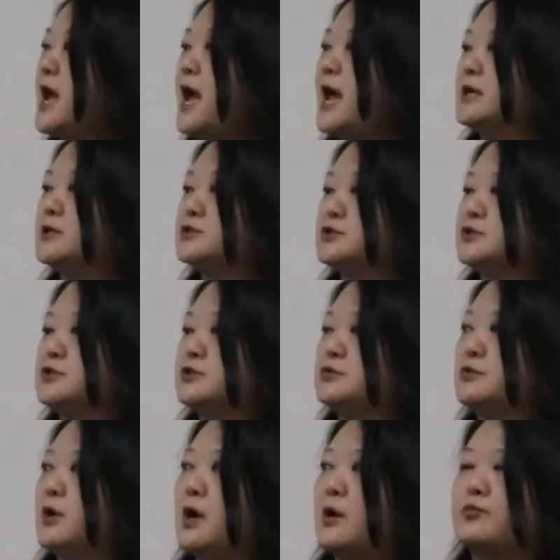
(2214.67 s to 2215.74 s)
and
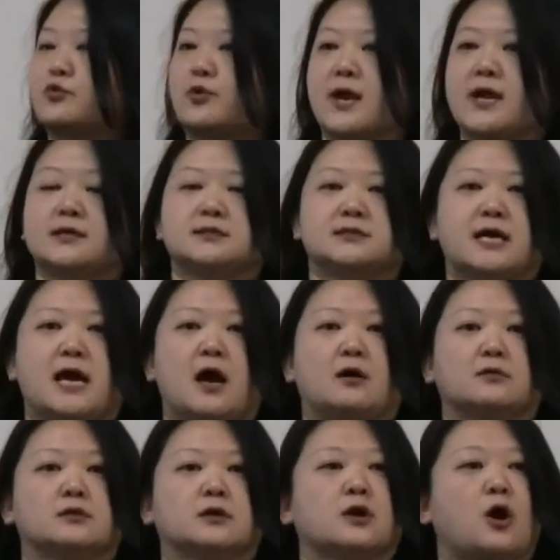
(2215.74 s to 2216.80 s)
to break
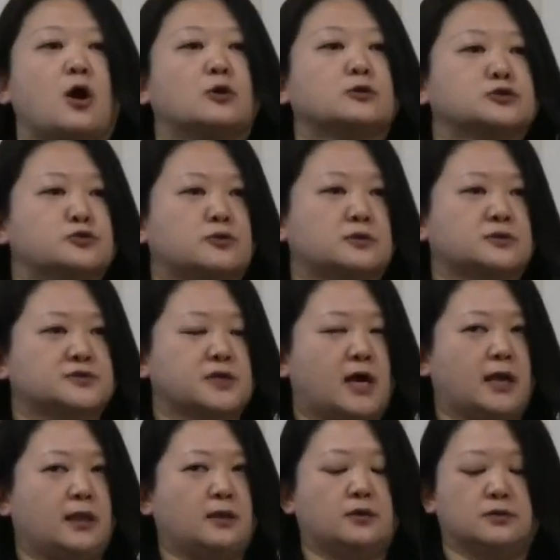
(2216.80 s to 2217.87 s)
down the cultural
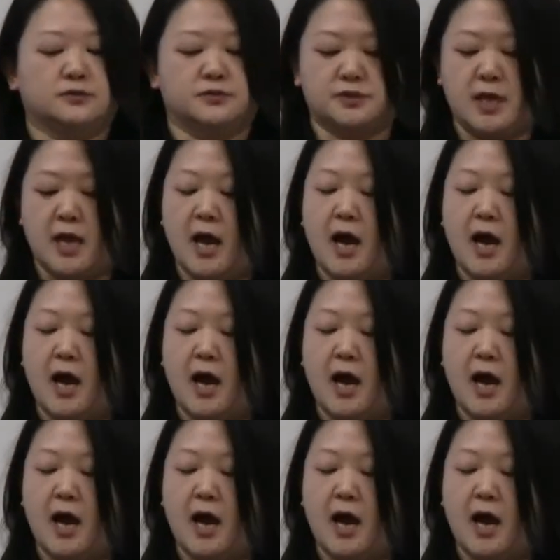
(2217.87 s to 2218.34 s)
silos